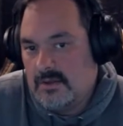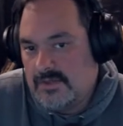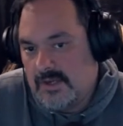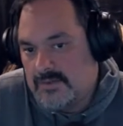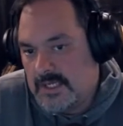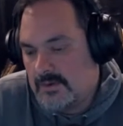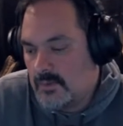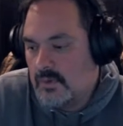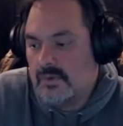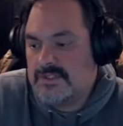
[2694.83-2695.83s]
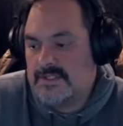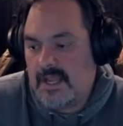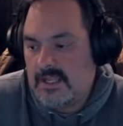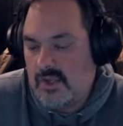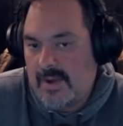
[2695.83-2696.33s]
DOT rules
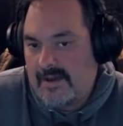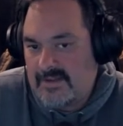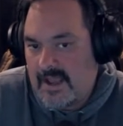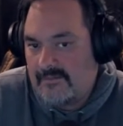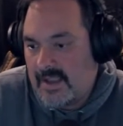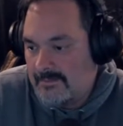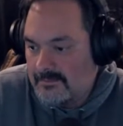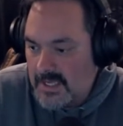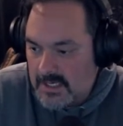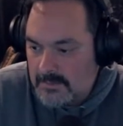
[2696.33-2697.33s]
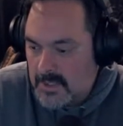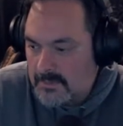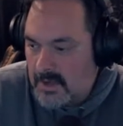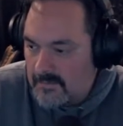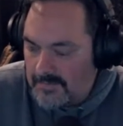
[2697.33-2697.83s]
state you have to have a
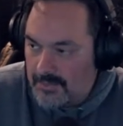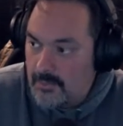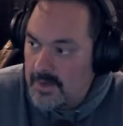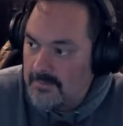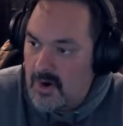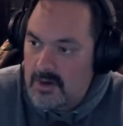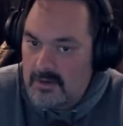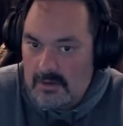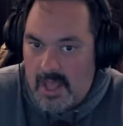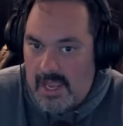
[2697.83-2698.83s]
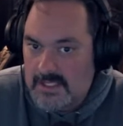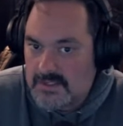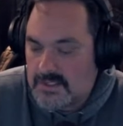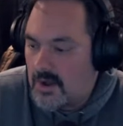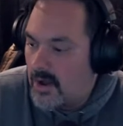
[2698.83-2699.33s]
minimum of three marker
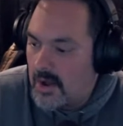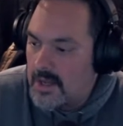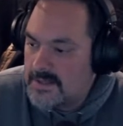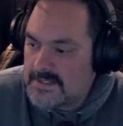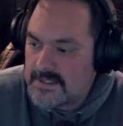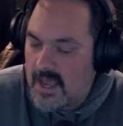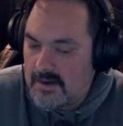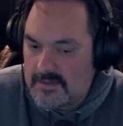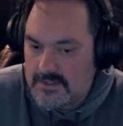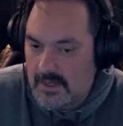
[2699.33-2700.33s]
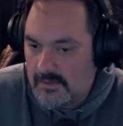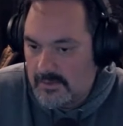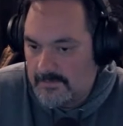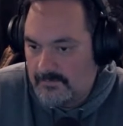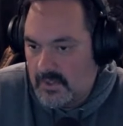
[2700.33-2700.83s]
lights on the side of a trailer.